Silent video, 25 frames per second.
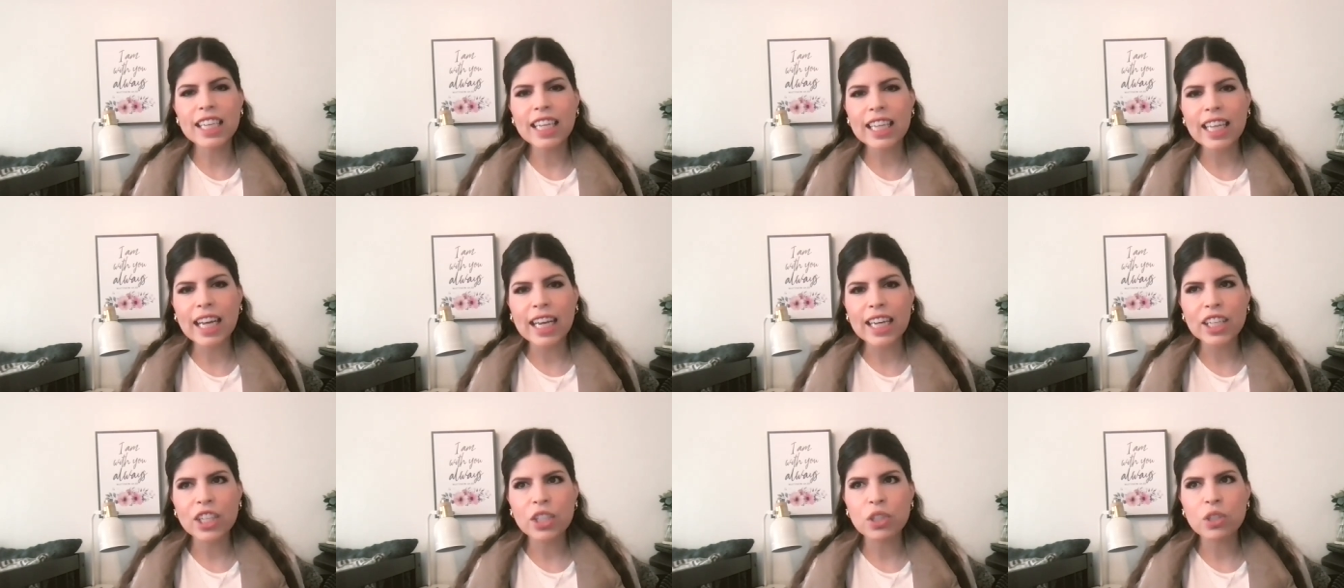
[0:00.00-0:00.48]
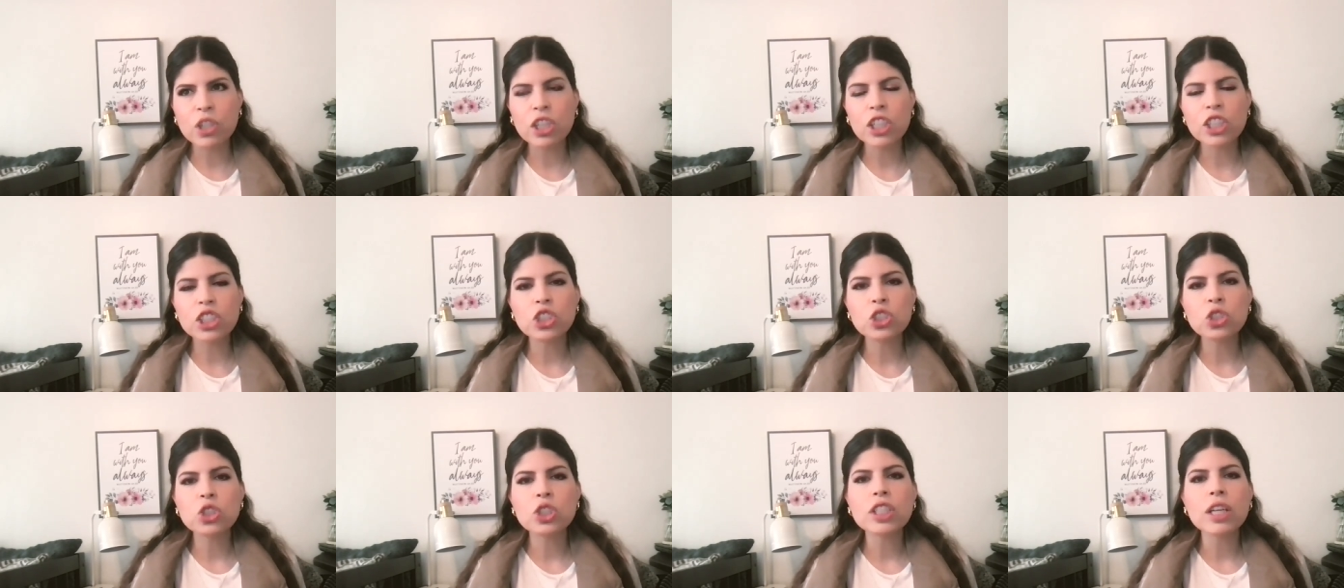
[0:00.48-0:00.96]
like you
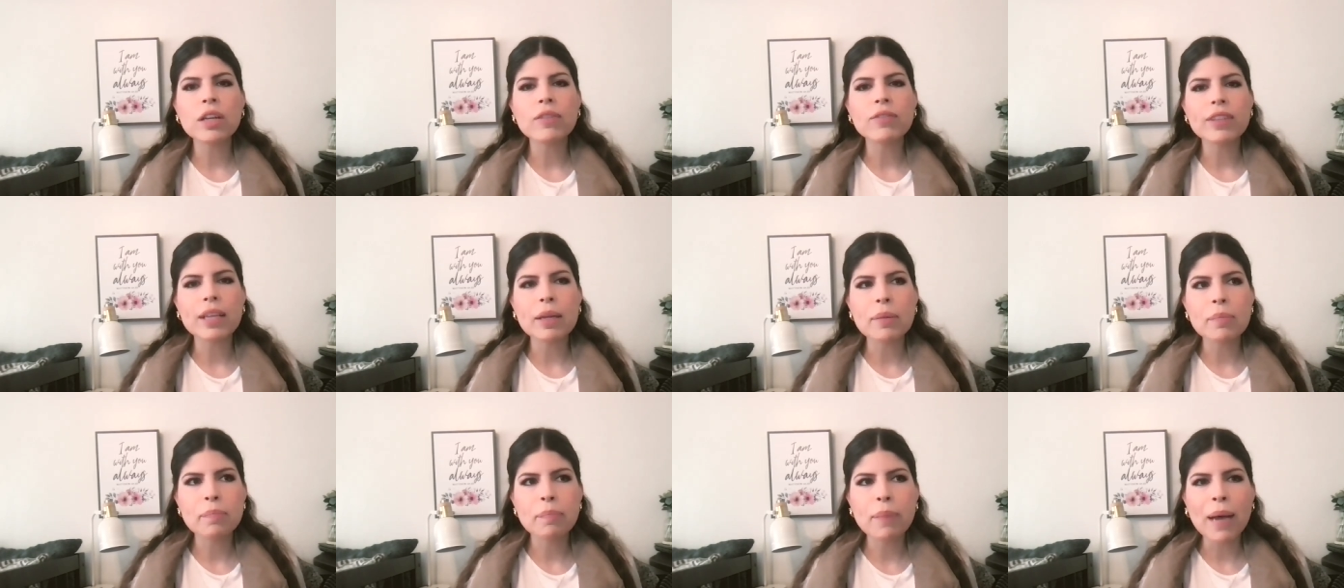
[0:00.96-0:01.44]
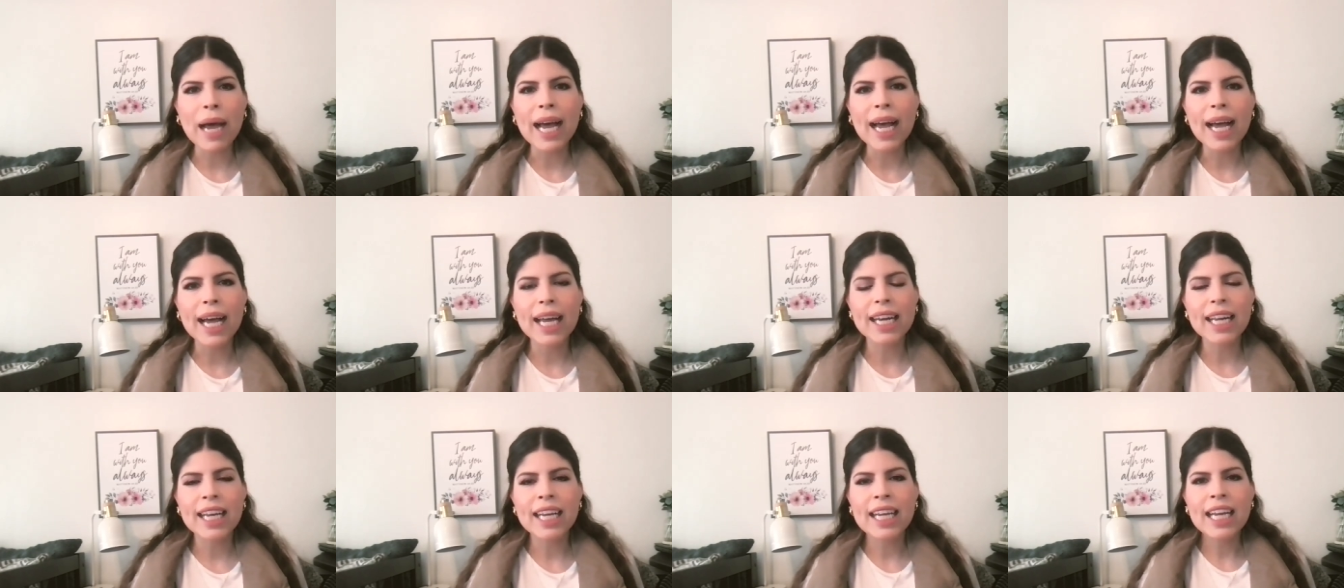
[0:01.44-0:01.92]
can do something
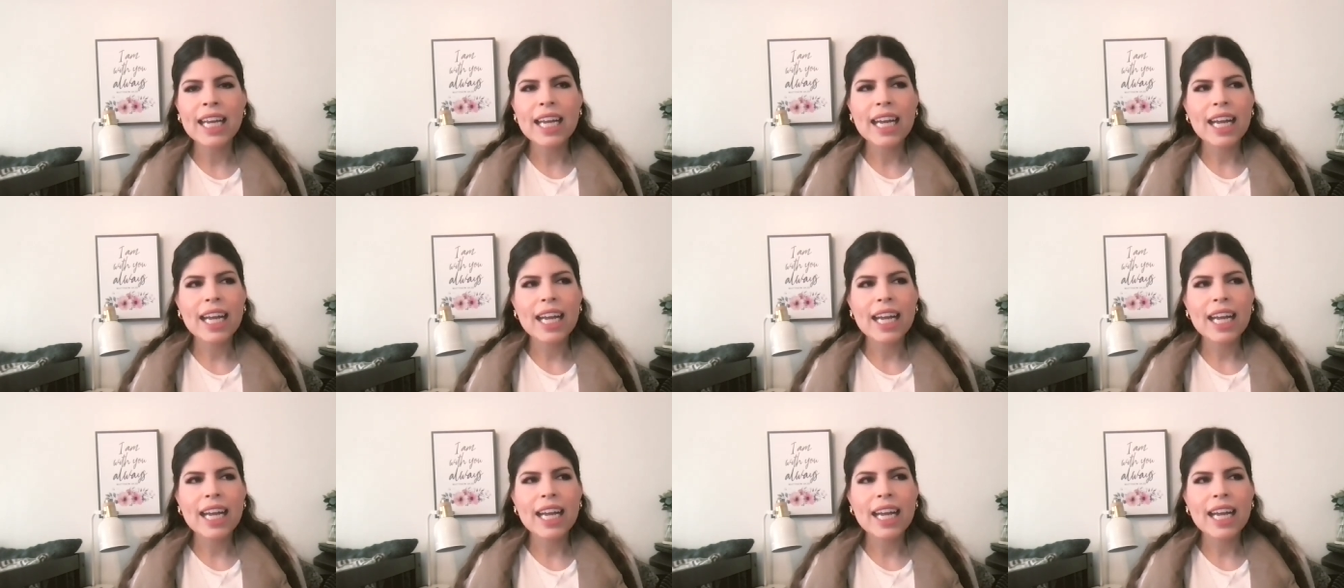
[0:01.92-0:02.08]
bad